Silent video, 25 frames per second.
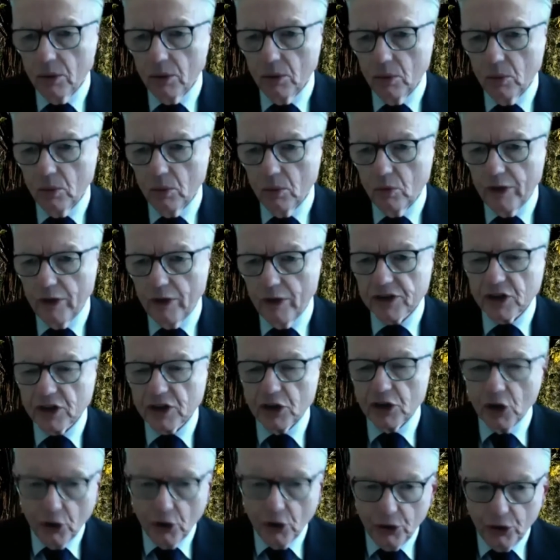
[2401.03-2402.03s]
there's an
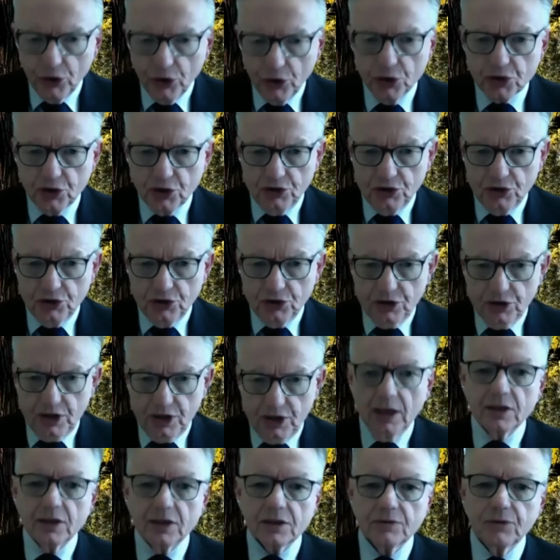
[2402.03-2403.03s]
urgent
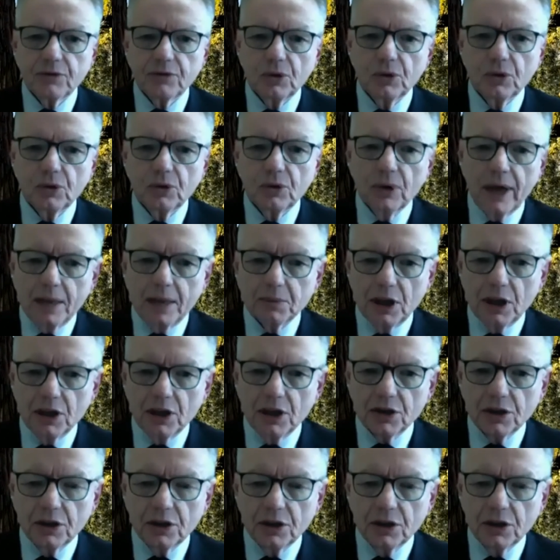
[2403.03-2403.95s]
case for adaptation.